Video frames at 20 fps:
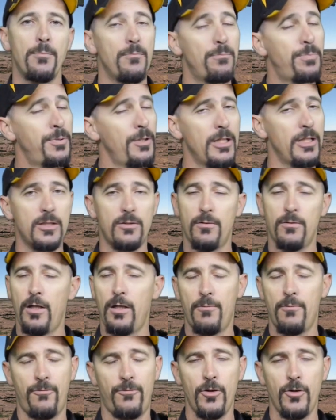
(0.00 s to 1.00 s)
Please
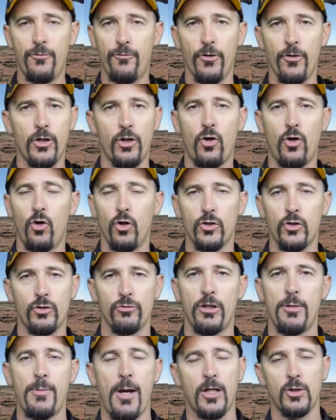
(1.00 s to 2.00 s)
feel free to call us
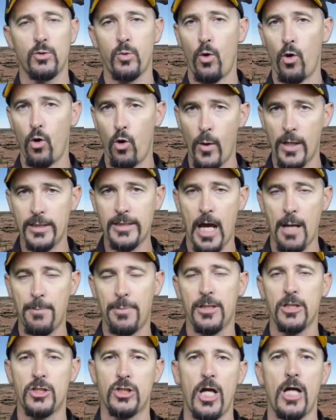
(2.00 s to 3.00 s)
or email us. We're always
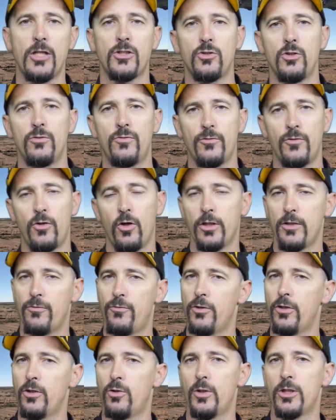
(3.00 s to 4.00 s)
happy to chat to you if you've got any
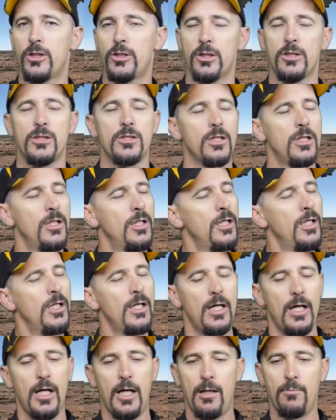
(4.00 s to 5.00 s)
further questions.
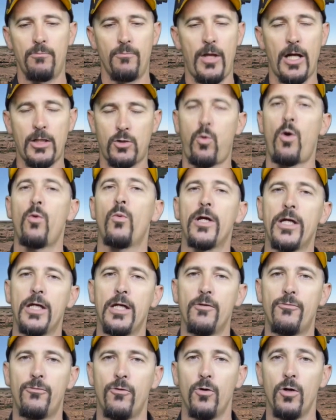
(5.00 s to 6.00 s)
That's what we're
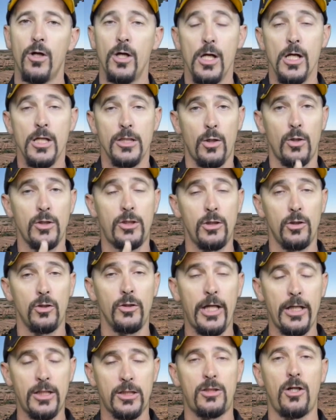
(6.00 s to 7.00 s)
here for. So until
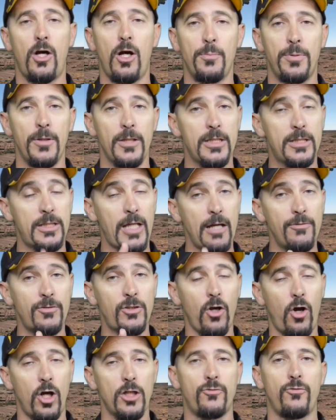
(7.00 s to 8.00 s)
next time, please, safe
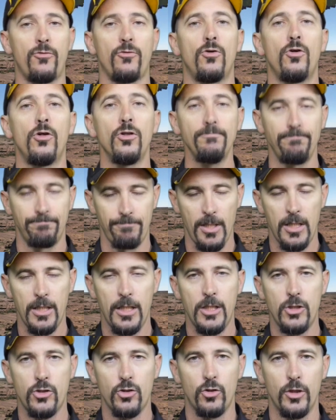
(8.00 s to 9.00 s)
skies for all.
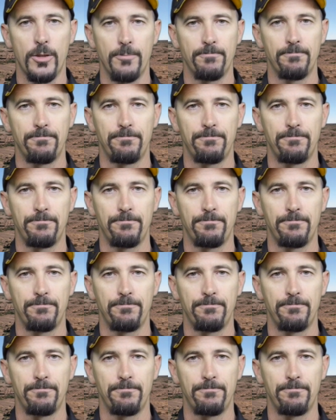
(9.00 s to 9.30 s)
Enjoy.